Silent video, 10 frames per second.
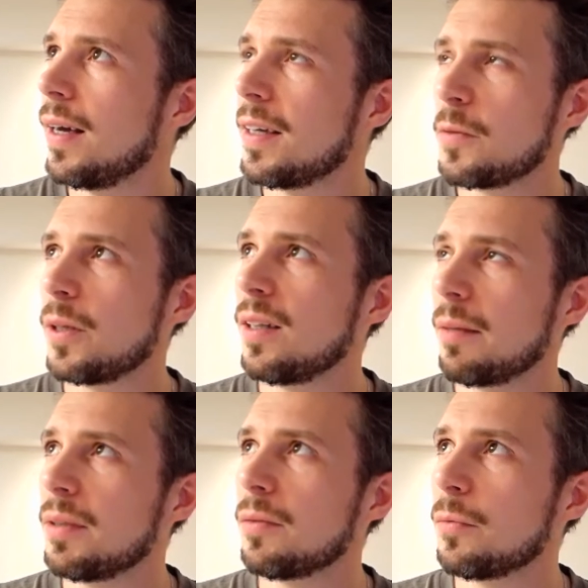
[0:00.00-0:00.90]
as well,
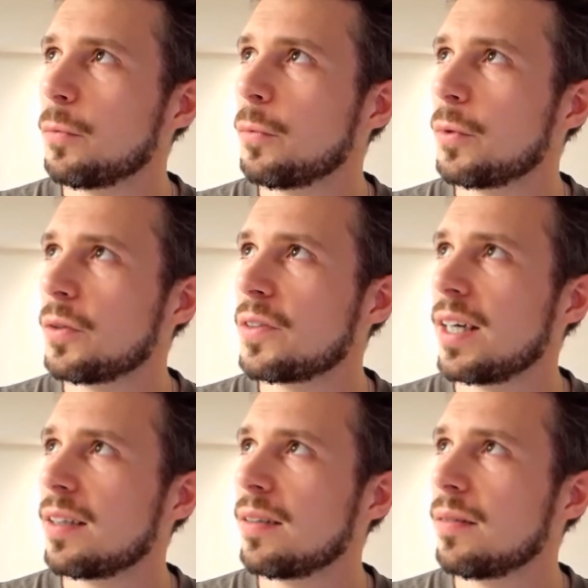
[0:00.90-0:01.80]
I mean, you
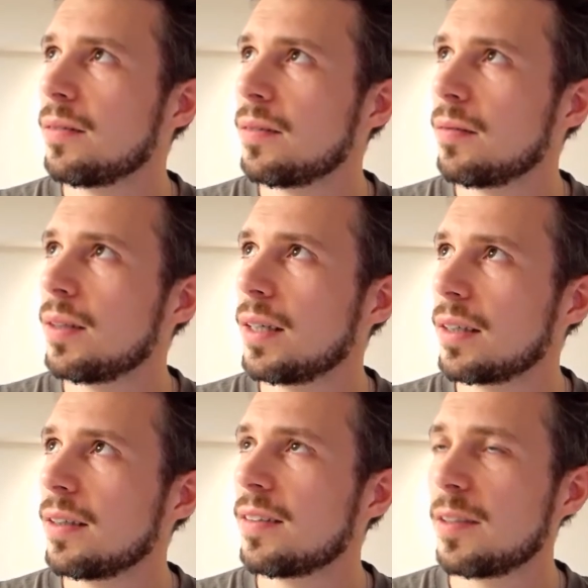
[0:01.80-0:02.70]
said
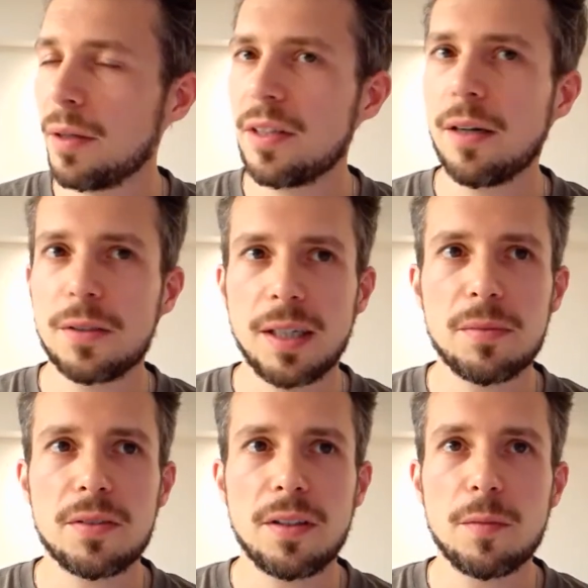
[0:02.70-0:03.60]
like it's about the
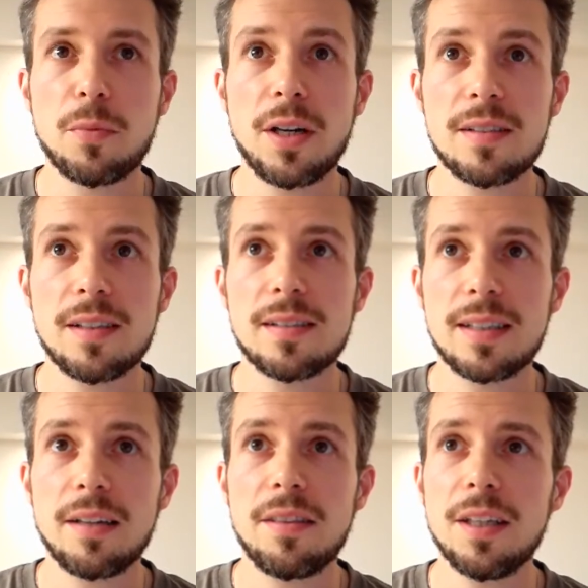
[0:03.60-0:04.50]
outcomes, not the process.
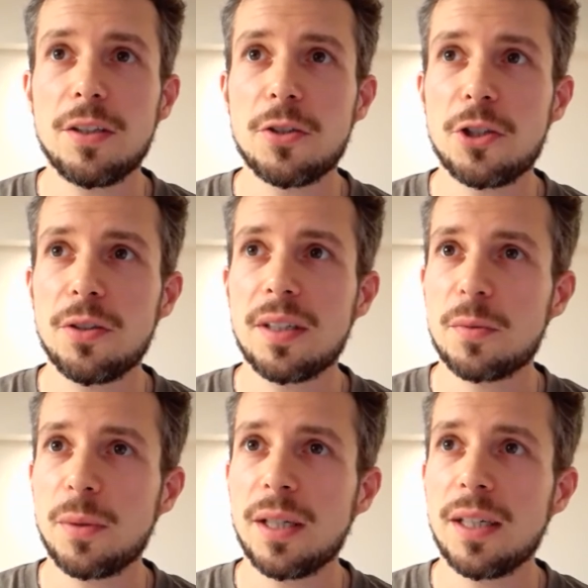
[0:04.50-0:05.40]
I think you should
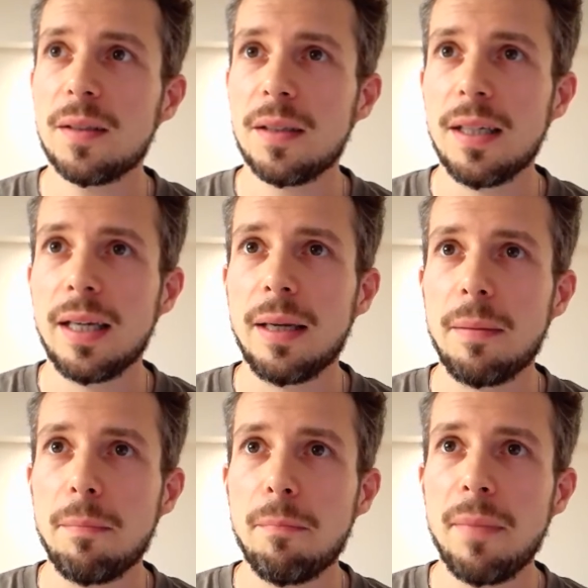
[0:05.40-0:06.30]
as well
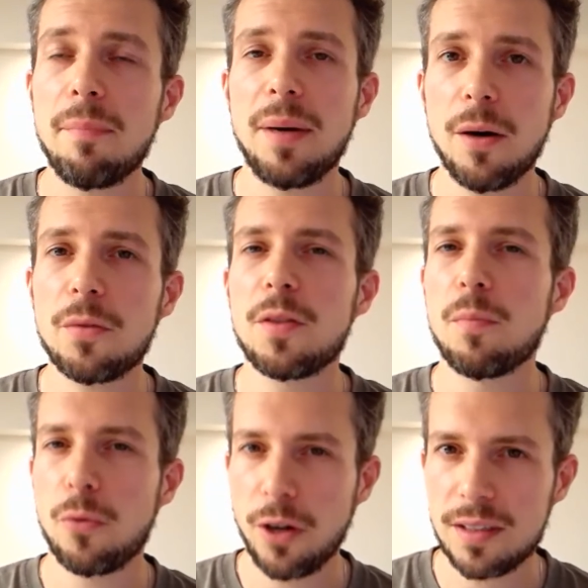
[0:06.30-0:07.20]
map out the
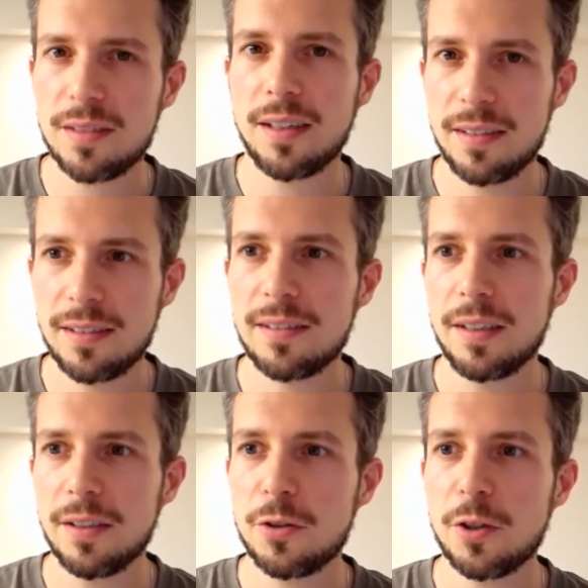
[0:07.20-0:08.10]
process
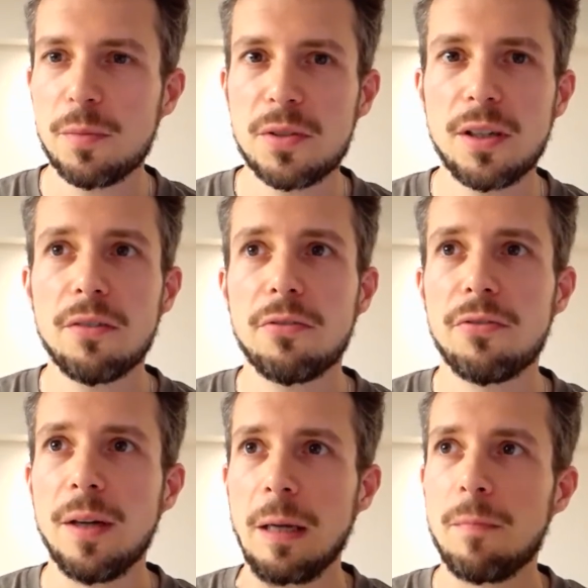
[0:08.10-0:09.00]
in terms
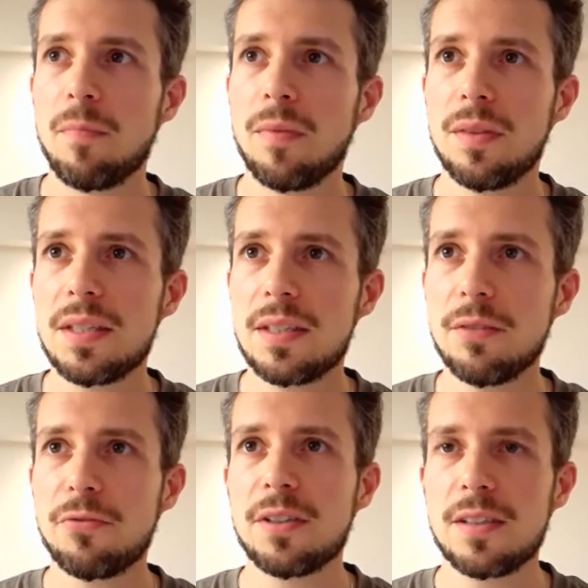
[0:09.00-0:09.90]
of these
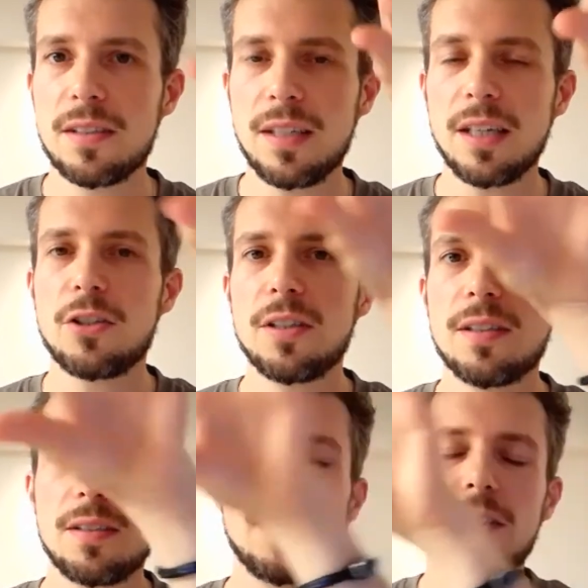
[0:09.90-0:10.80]
different
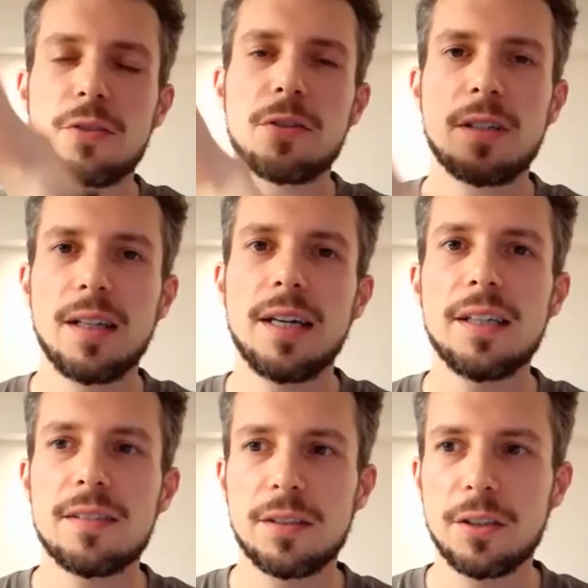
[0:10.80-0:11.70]
stages that your
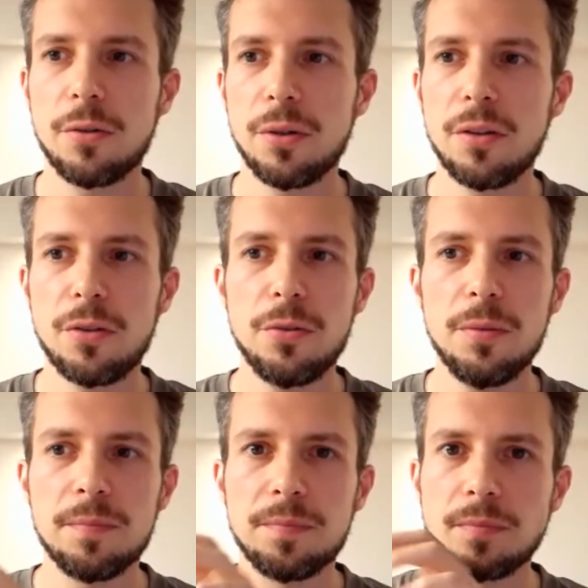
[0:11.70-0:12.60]
clients are going through.